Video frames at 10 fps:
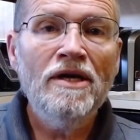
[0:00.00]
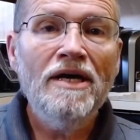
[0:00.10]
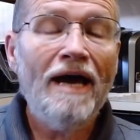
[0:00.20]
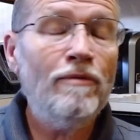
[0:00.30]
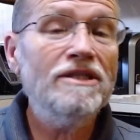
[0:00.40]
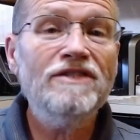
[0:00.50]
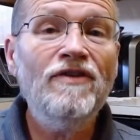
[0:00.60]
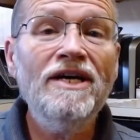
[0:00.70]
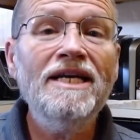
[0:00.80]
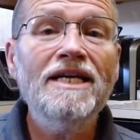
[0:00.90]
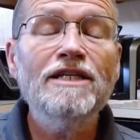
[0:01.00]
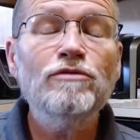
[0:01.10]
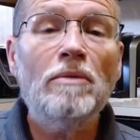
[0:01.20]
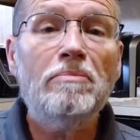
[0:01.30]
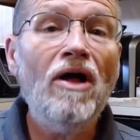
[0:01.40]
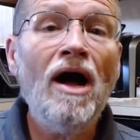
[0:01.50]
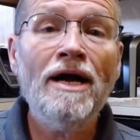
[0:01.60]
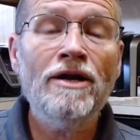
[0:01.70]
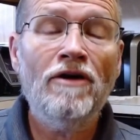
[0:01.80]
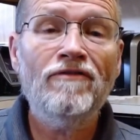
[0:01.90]
And what's funny is we're
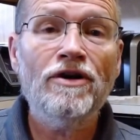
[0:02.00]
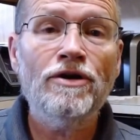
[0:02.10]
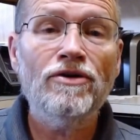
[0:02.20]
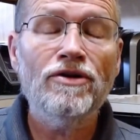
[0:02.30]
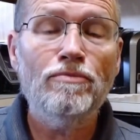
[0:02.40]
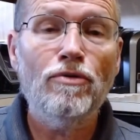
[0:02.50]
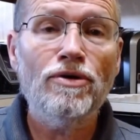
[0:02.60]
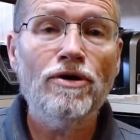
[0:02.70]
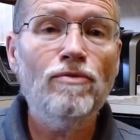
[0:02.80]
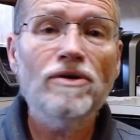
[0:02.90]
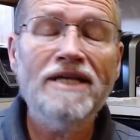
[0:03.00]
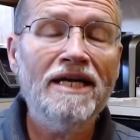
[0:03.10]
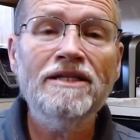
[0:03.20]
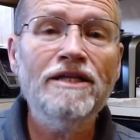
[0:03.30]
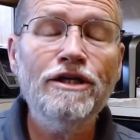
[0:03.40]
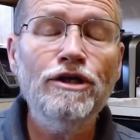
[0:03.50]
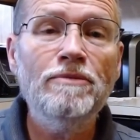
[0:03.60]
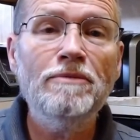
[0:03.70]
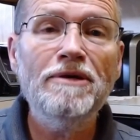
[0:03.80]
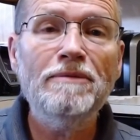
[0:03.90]
blocking off our northern border. We're telling the
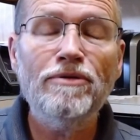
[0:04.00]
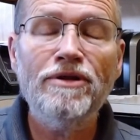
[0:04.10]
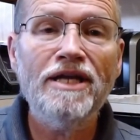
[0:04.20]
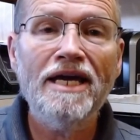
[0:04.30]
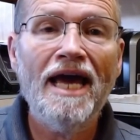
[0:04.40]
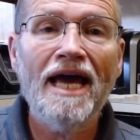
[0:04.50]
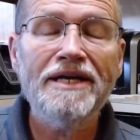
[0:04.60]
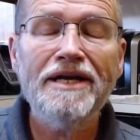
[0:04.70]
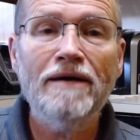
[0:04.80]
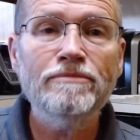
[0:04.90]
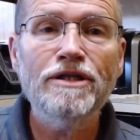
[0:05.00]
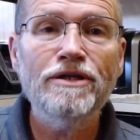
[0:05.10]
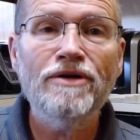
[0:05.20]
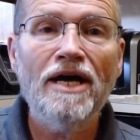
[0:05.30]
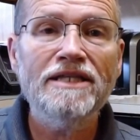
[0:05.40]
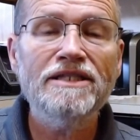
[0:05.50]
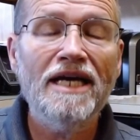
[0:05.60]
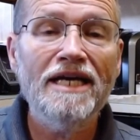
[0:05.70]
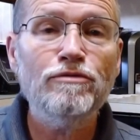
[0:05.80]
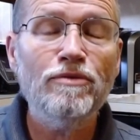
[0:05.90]
Cuban people that they can't come to the United
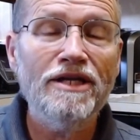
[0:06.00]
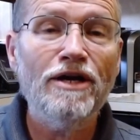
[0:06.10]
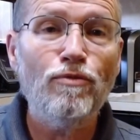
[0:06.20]
States when they're